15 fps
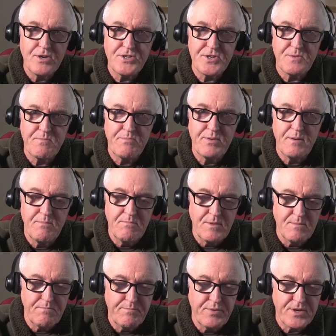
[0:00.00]

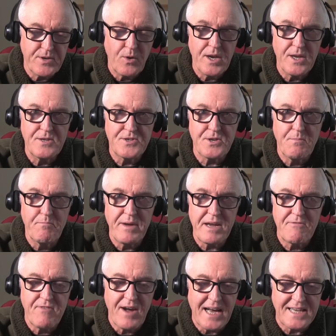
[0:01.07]
it all in some big
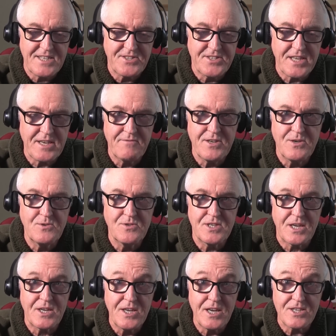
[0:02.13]
vat. Instead of
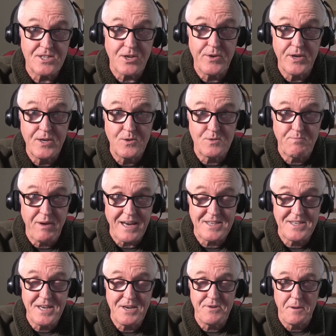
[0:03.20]
using yeast, though, you use
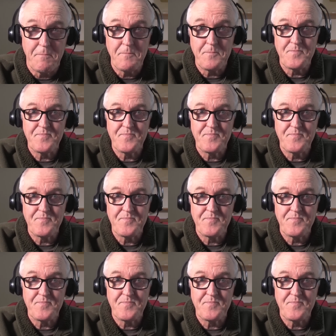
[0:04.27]
bacterium.